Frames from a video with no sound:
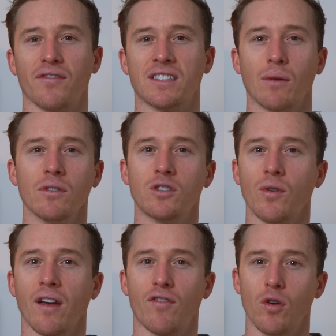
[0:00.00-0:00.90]
for someone
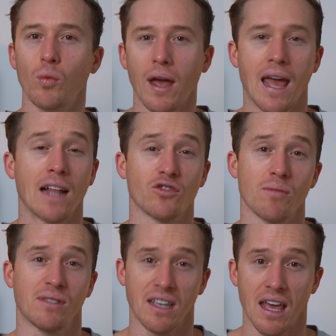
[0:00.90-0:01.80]
doing a few weekend
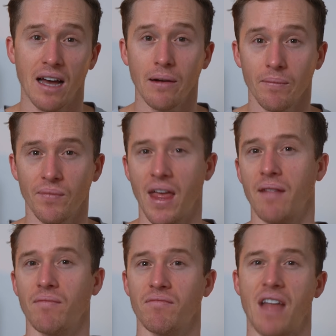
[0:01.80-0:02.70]
trips a year,
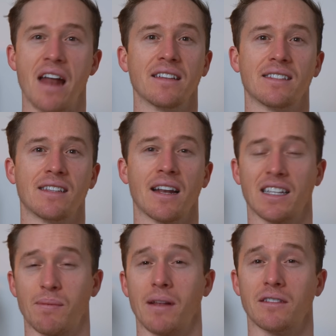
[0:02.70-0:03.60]
then that is an
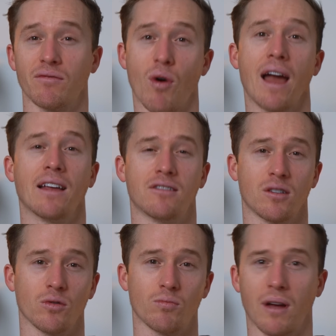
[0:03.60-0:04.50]
expensive way
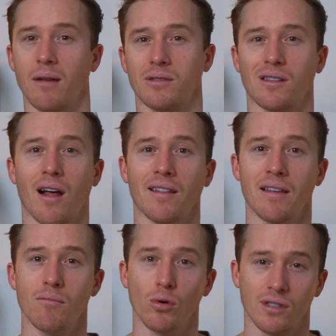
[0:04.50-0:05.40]
to become
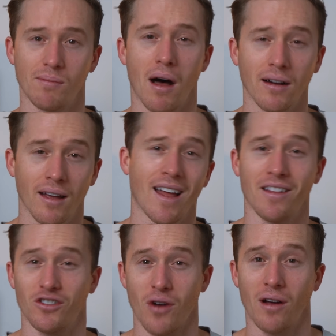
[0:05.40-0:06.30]
slightly more smug at
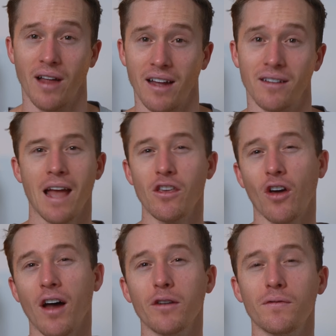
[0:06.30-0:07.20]
the trailhead. And you
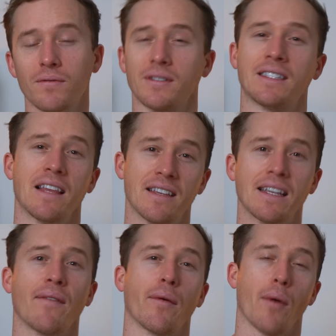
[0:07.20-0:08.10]
kind of see this
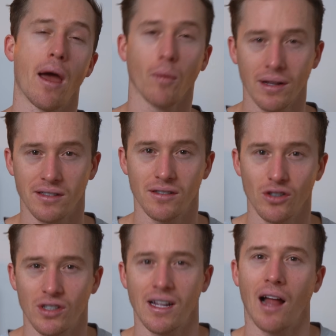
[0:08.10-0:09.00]
everywhere once
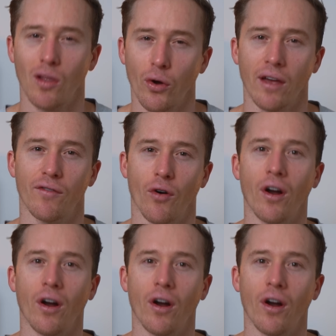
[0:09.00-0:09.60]
you start looking for